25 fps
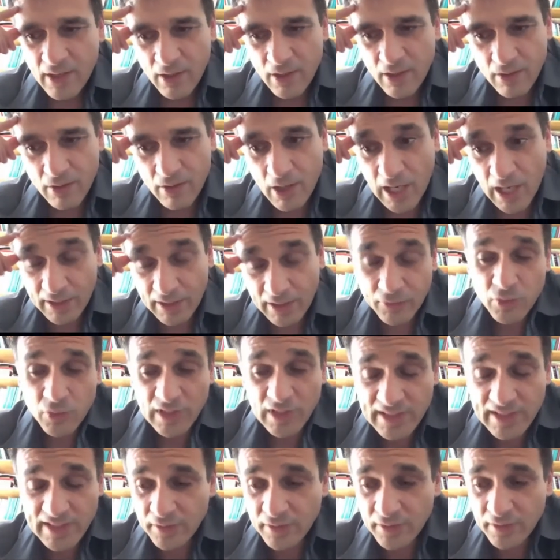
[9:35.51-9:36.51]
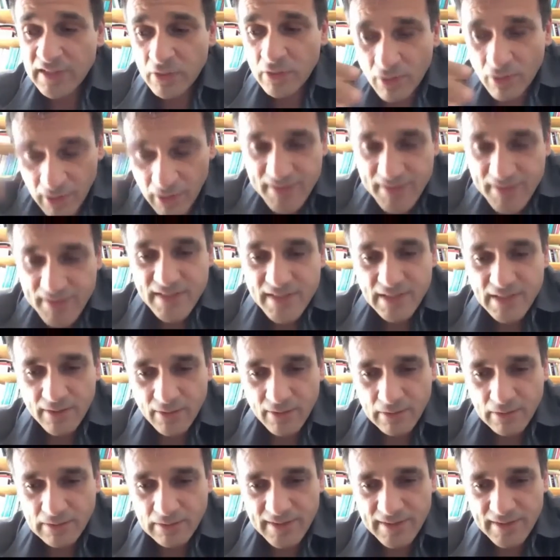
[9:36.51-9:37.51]
Actually, the neoclassical
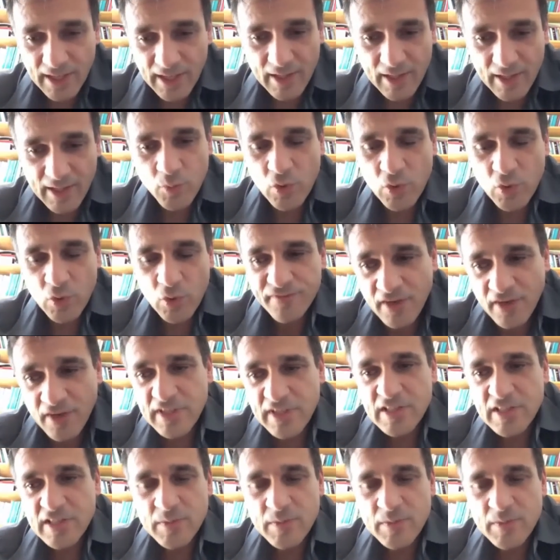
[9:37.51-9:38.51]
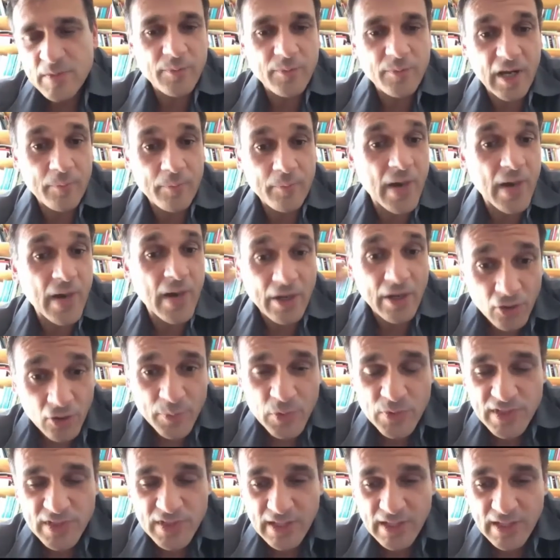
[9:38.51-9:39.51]
time was very inspired by Baroque
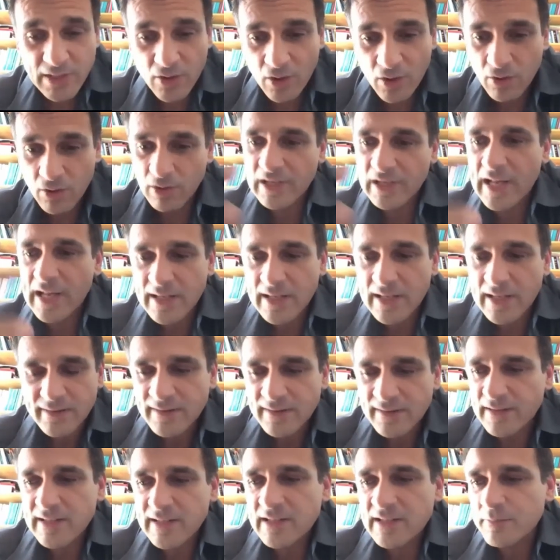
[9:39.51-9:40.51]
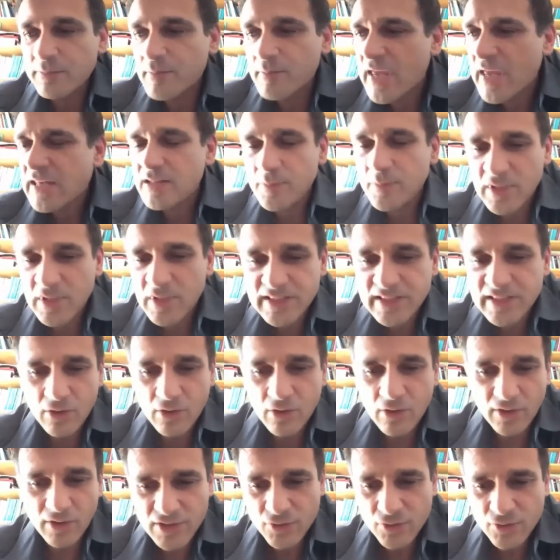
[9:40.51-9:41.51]
music, or lately many
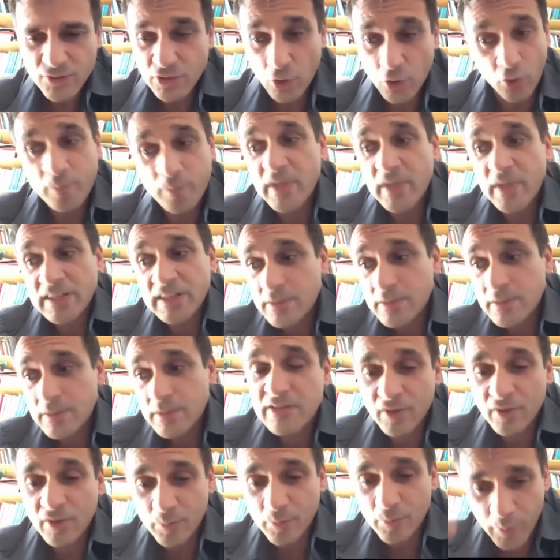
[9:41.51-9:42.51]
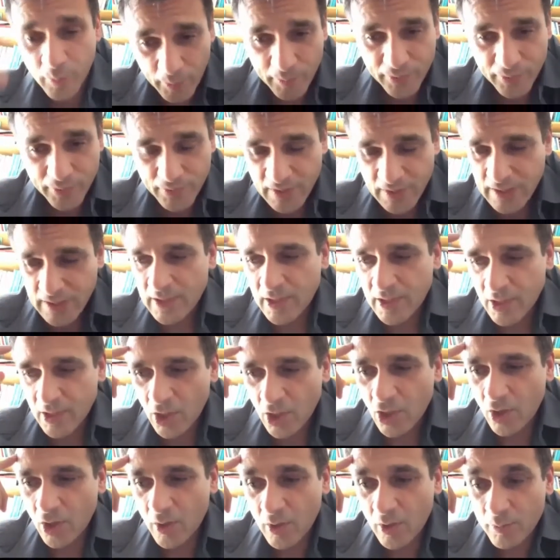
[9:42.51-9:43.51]
orchestras or many even pop
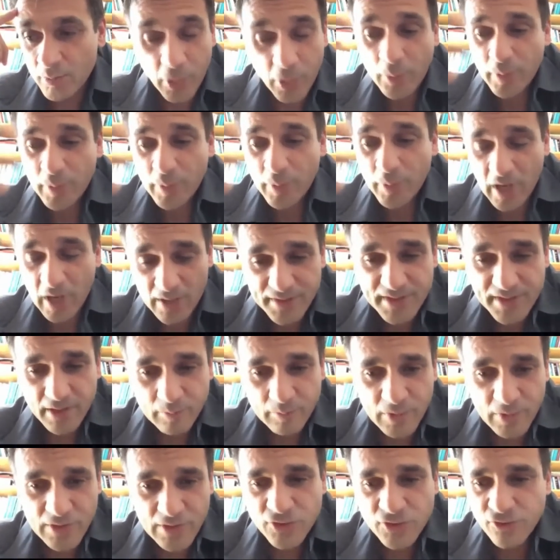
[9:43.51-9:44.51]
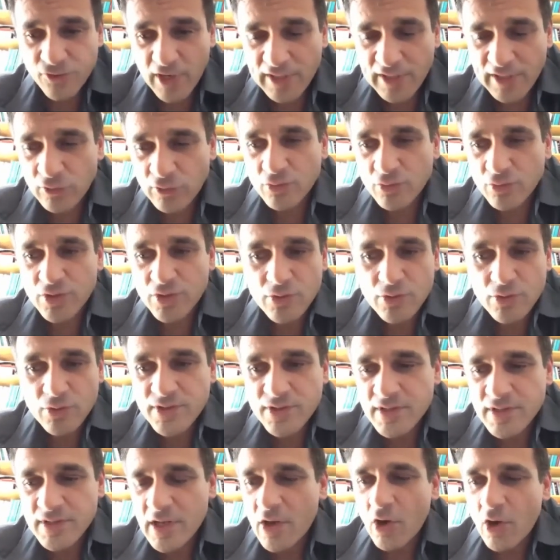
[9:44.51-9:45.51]
ensembles try to use
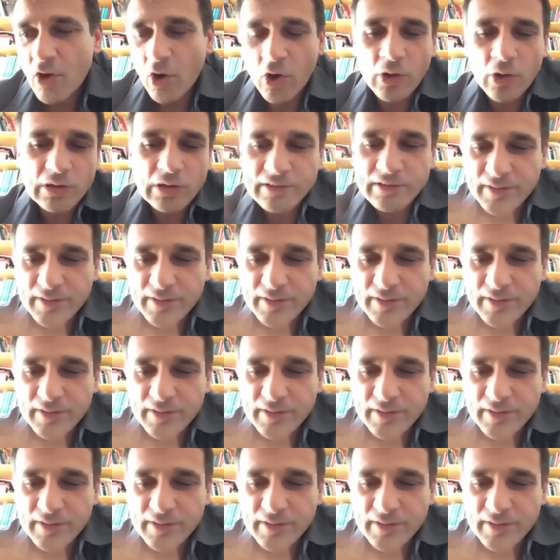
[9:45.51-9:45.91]
old